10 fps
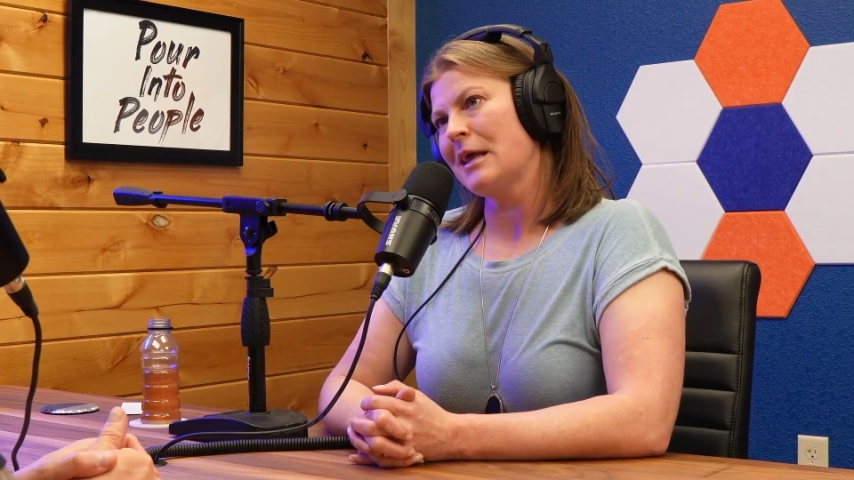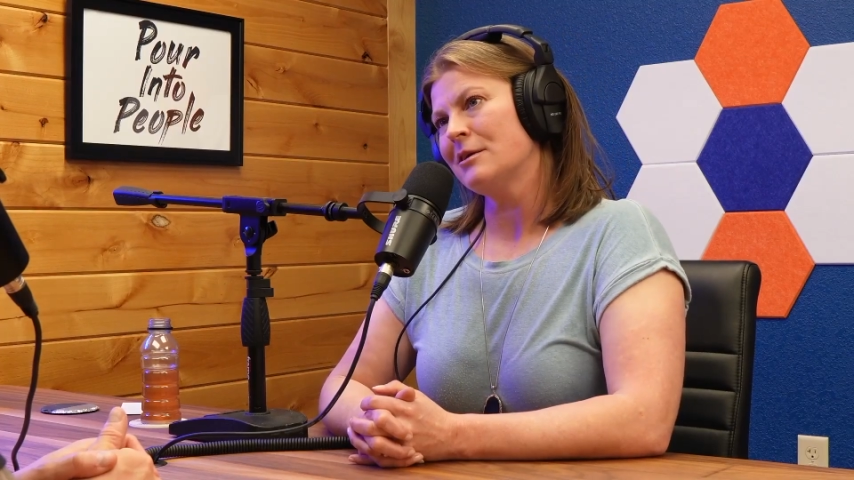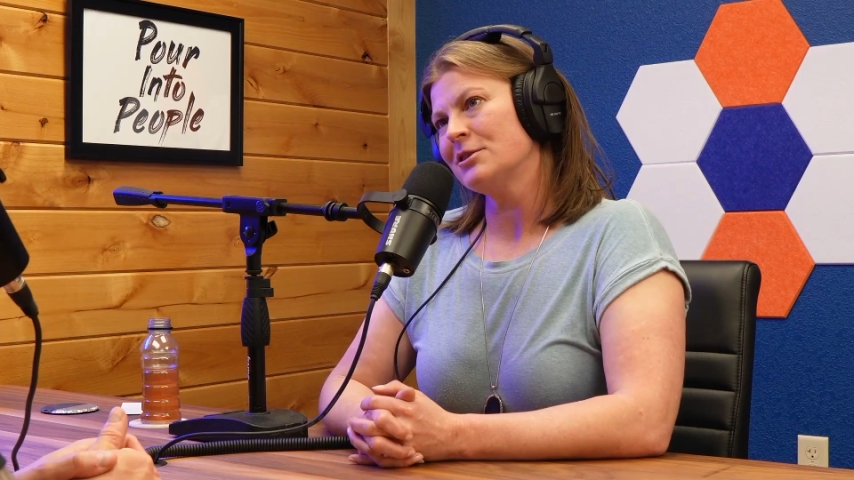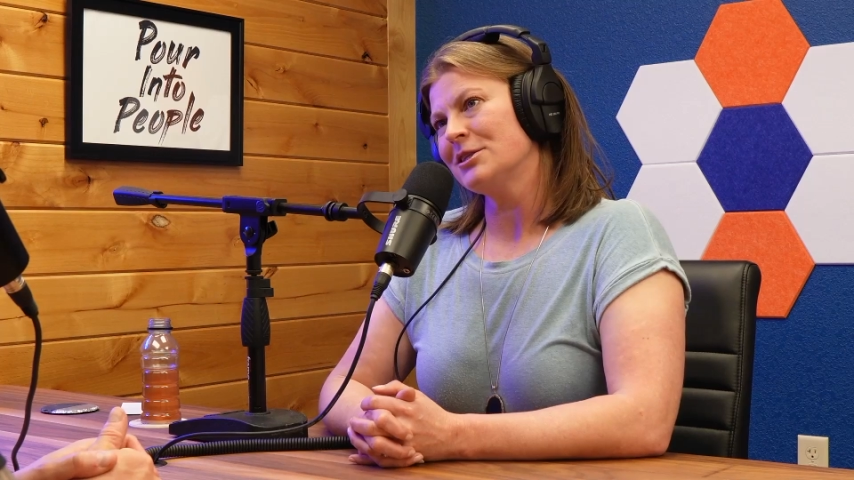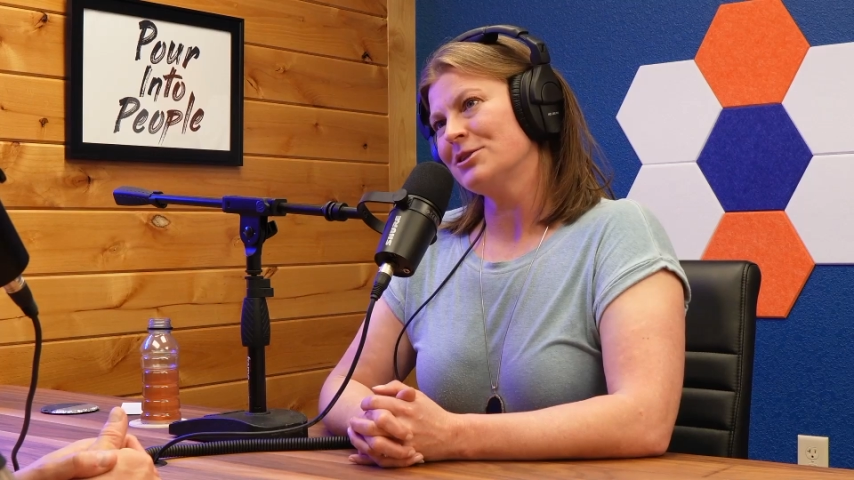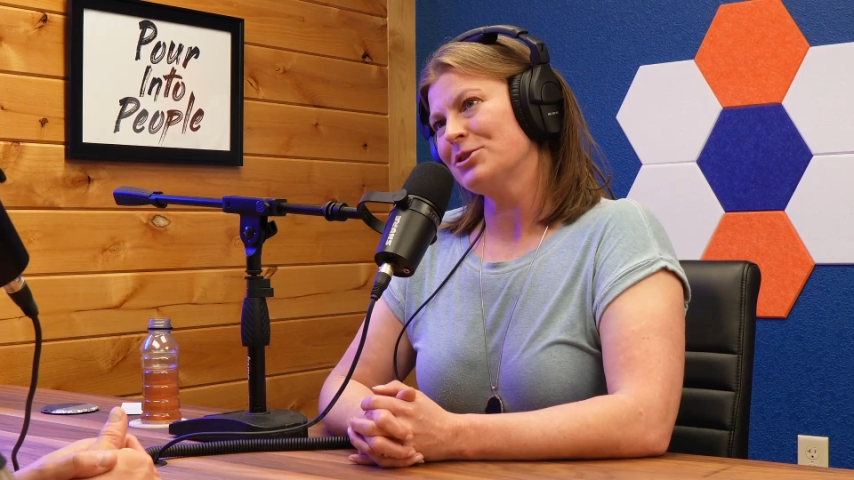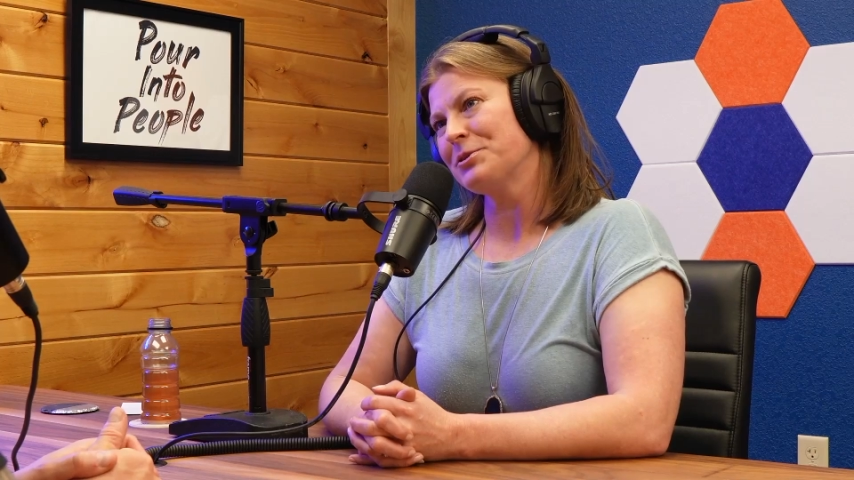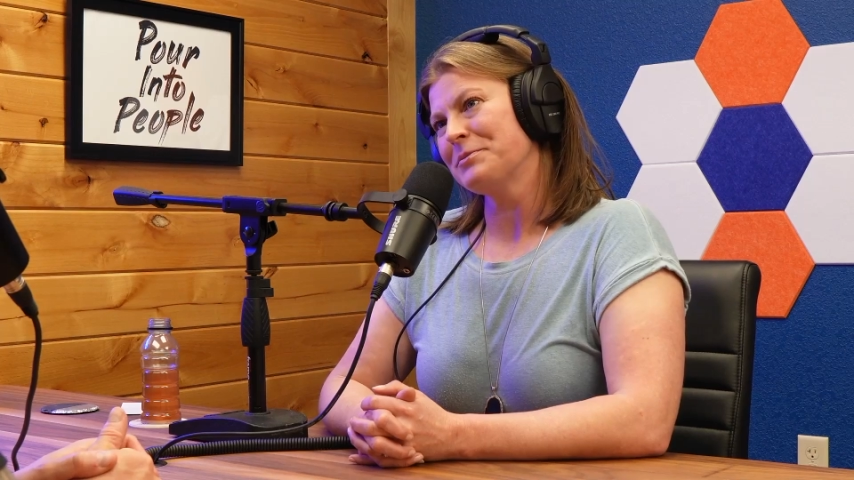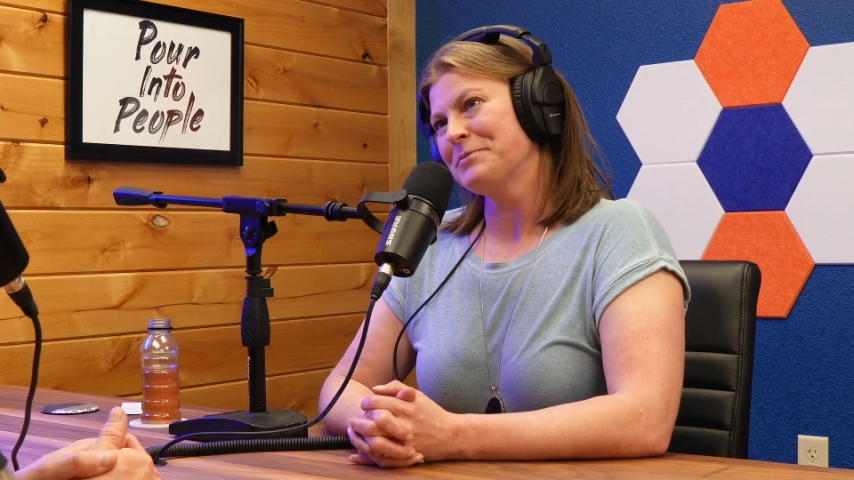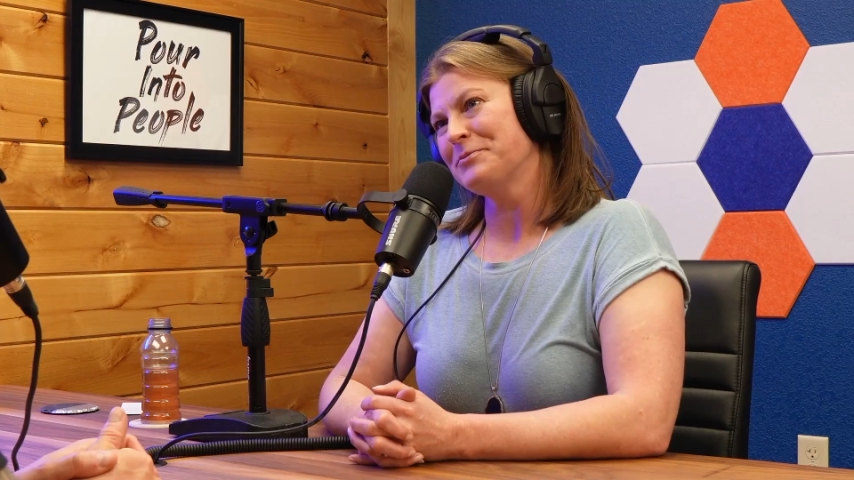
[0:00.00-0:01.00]
an allergy,
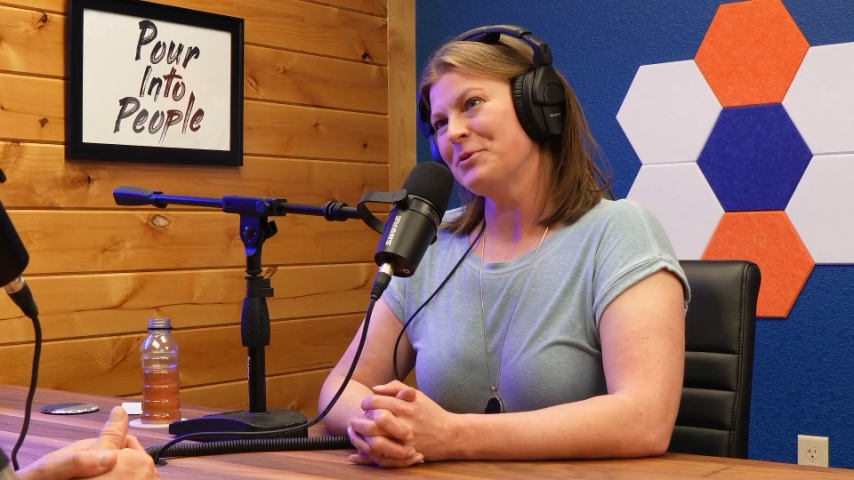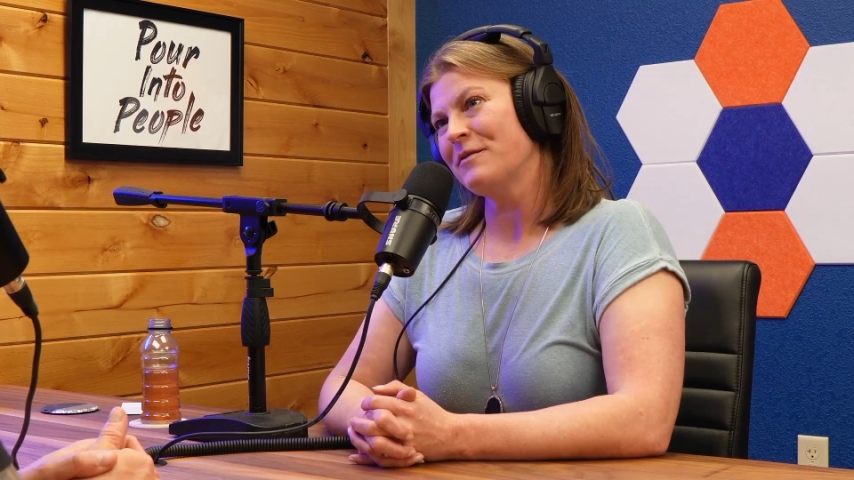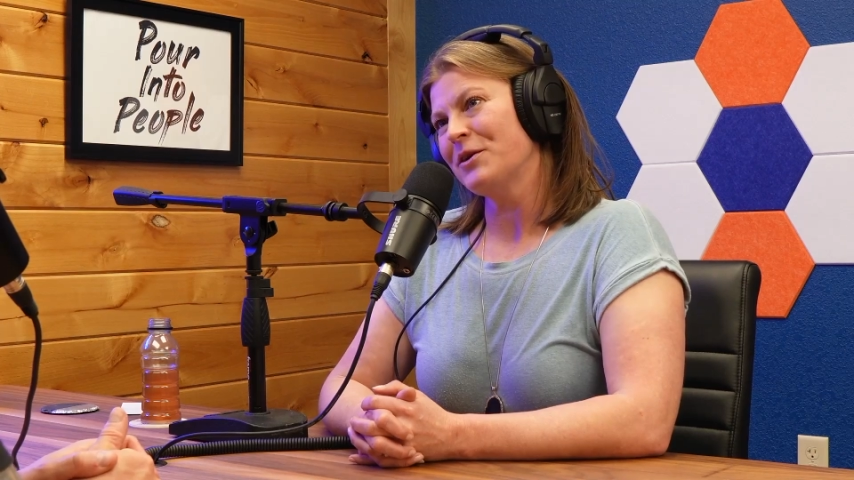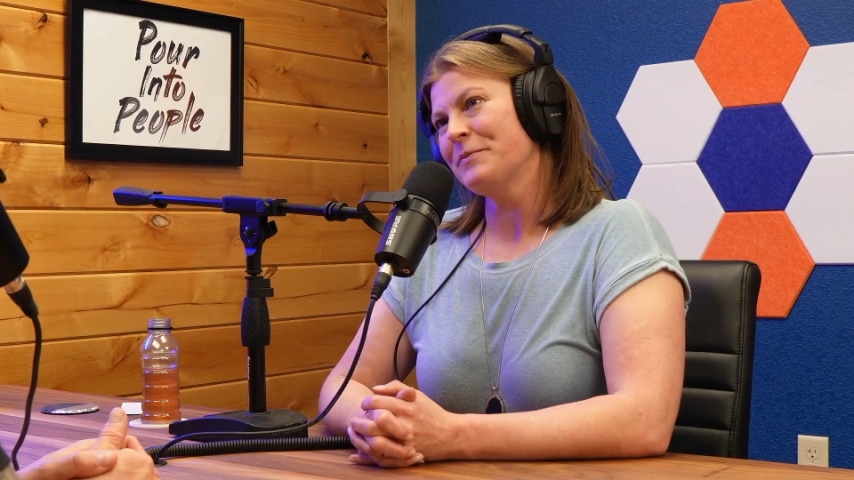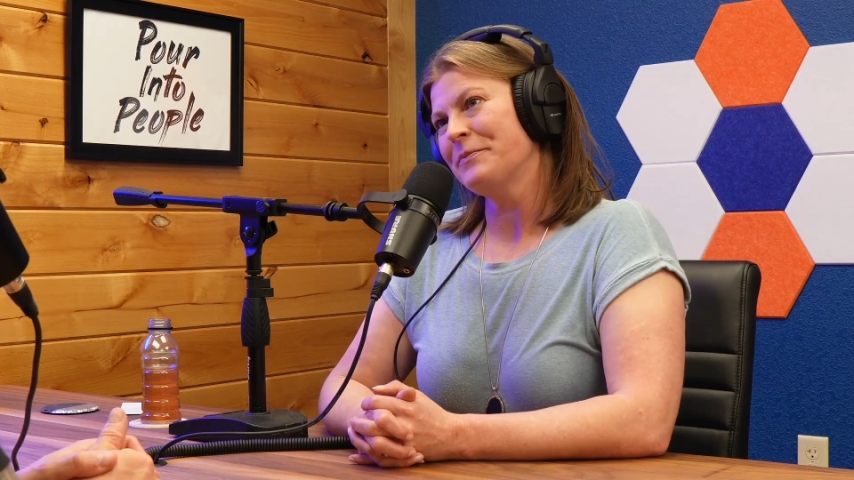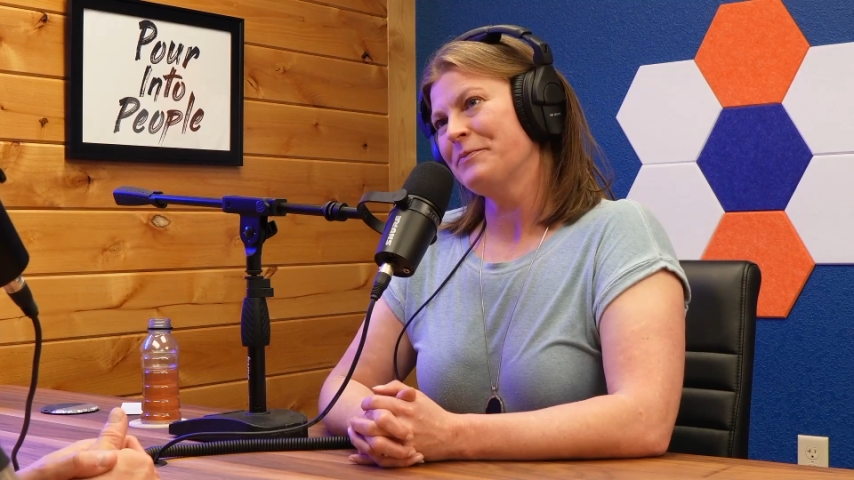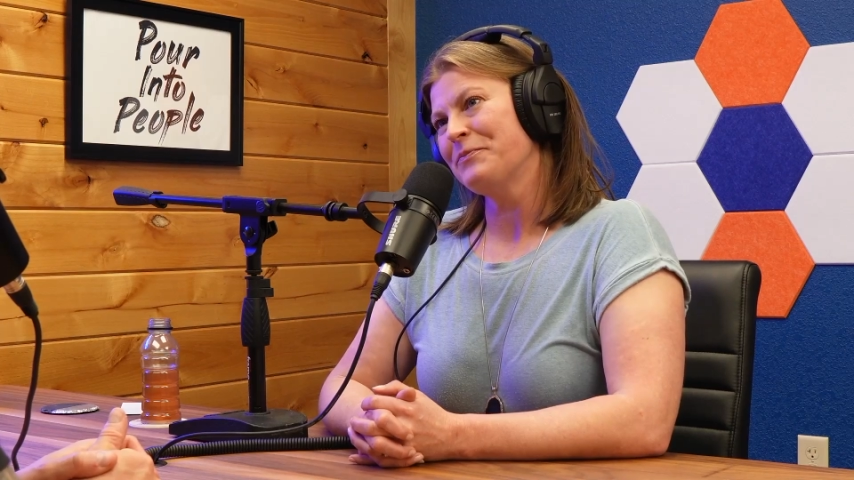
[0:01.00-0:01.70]
sure. Whatever.